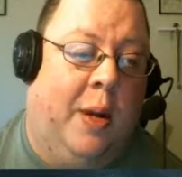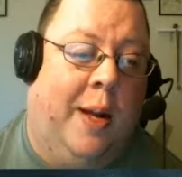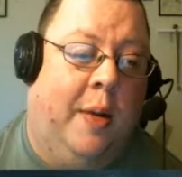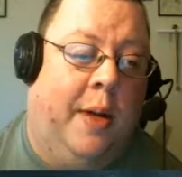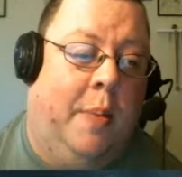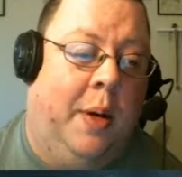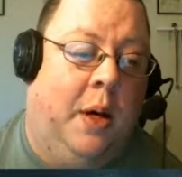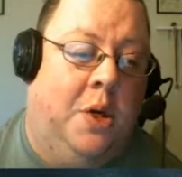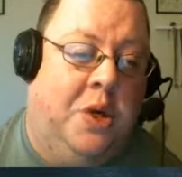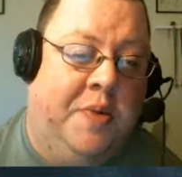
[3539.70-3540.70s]
bit about that
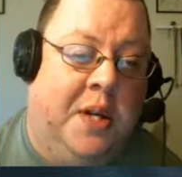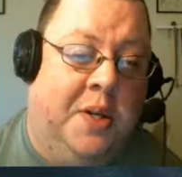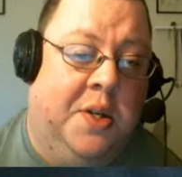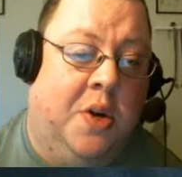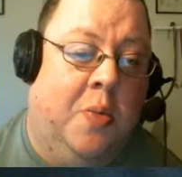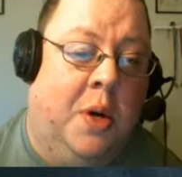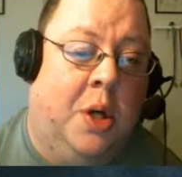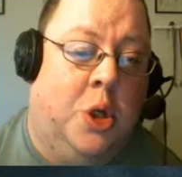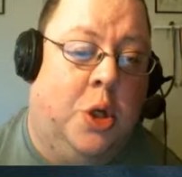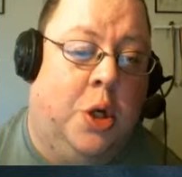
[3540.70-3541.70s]
because you've done so
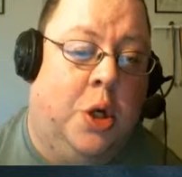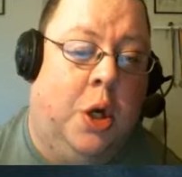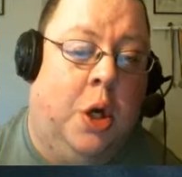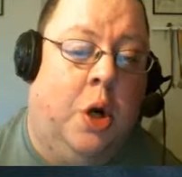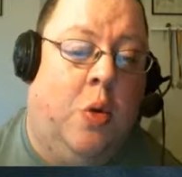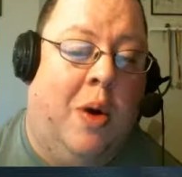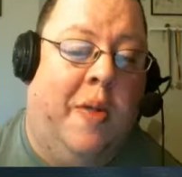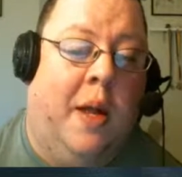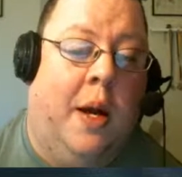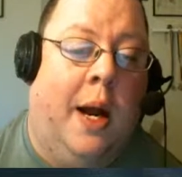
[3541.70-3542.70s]
much, you know,
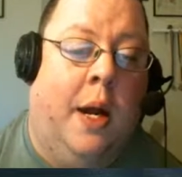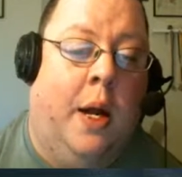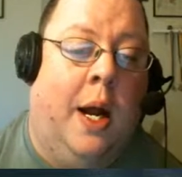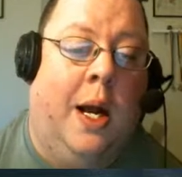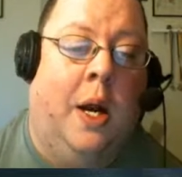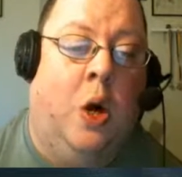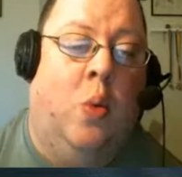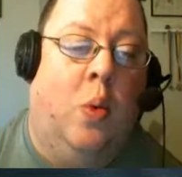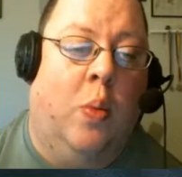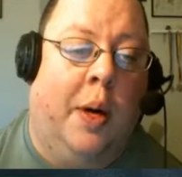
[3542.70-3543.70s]
with it, and I
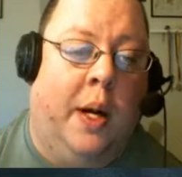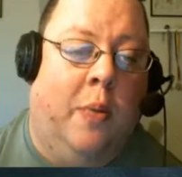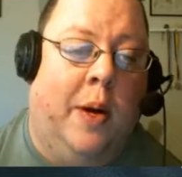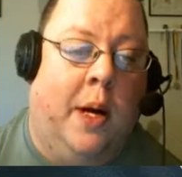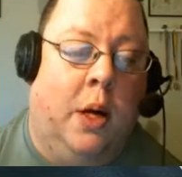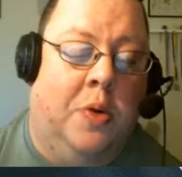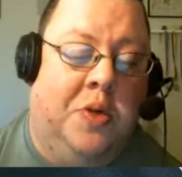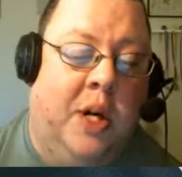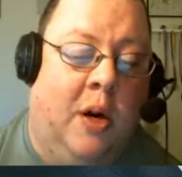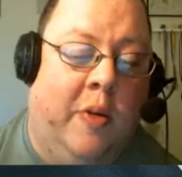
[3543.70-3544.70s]
know we're getting ready to
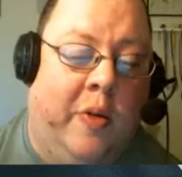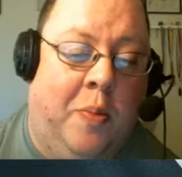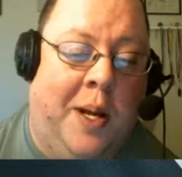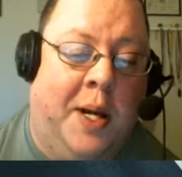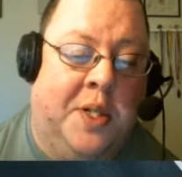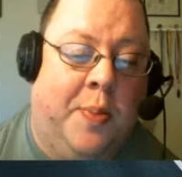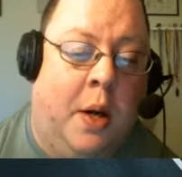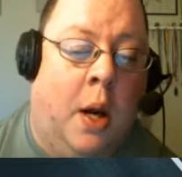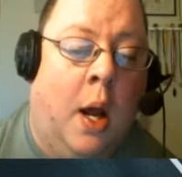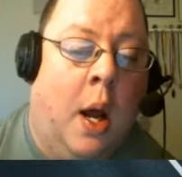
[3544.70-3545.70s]
close here in a minutes,
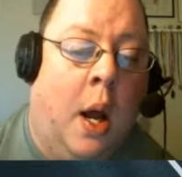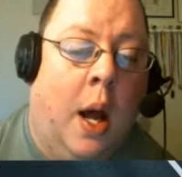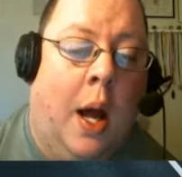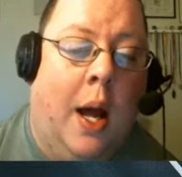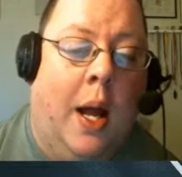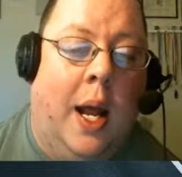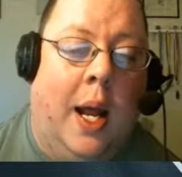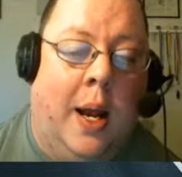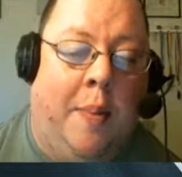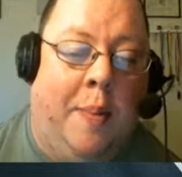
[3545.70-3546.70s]
but
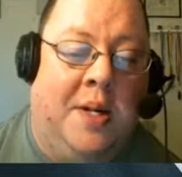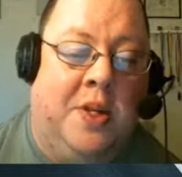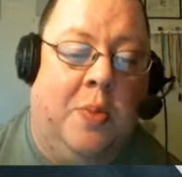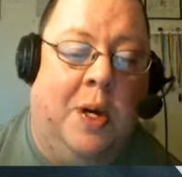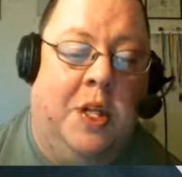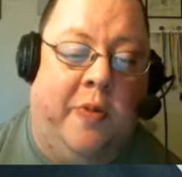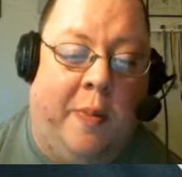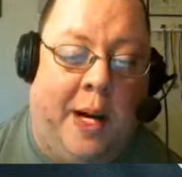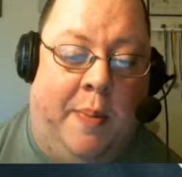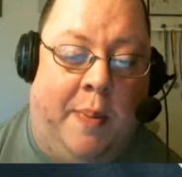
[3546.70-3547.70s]
it means so much for
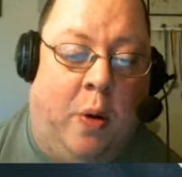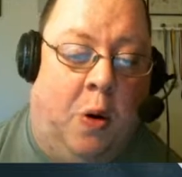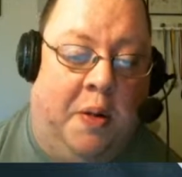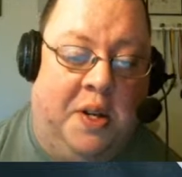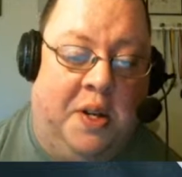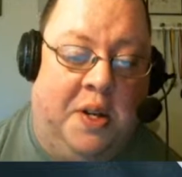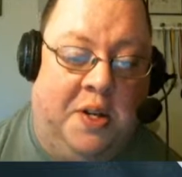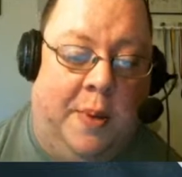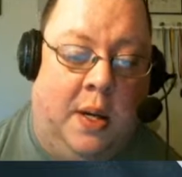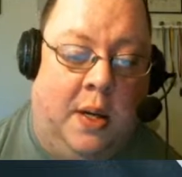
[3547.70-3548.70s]
me to be part of the
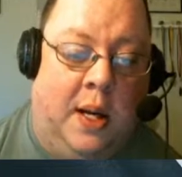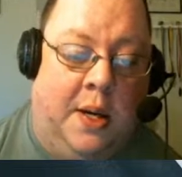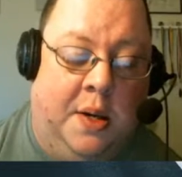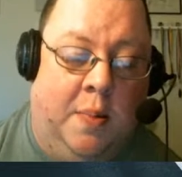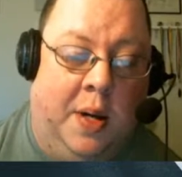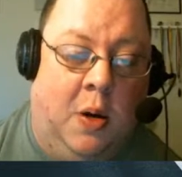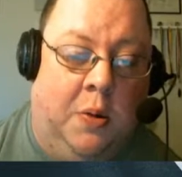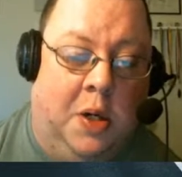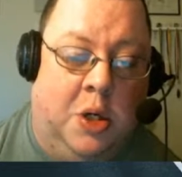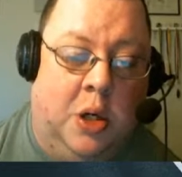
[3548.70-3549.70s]
team and to be
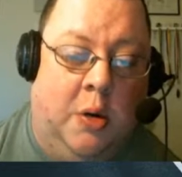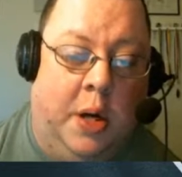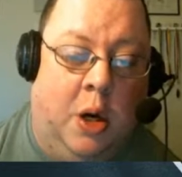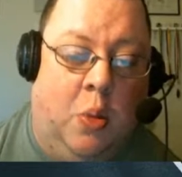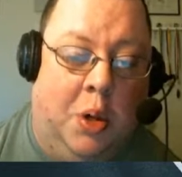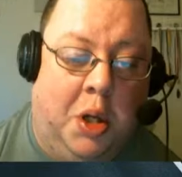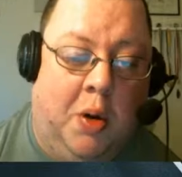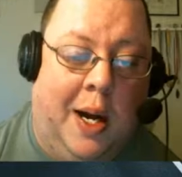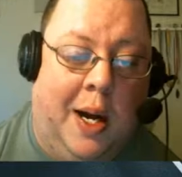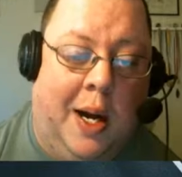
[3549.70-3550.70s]
on this show, you know, with
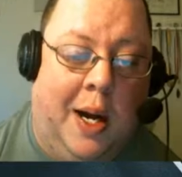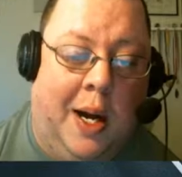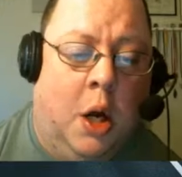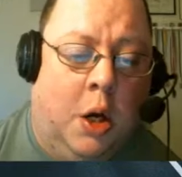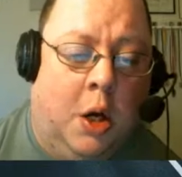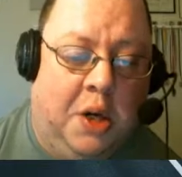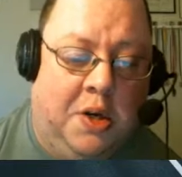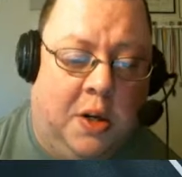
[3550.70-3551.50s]
you guys. Could you